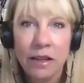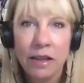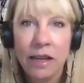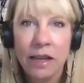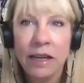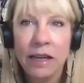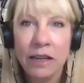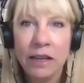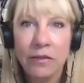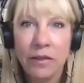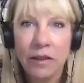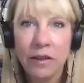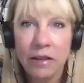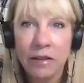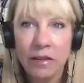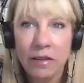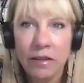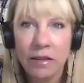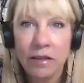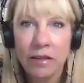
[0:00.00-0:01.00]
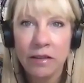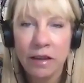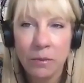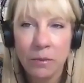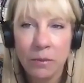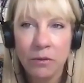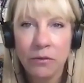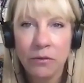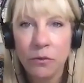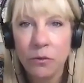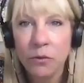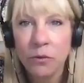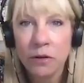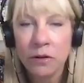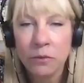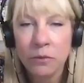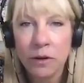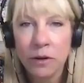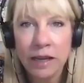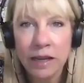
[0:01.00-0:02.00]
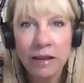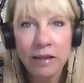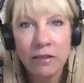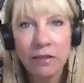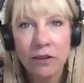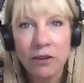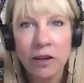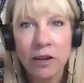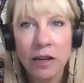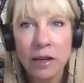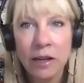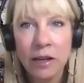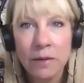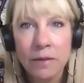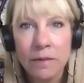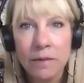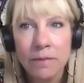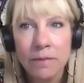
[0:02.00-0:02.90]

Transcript: and give us tips for what he's learning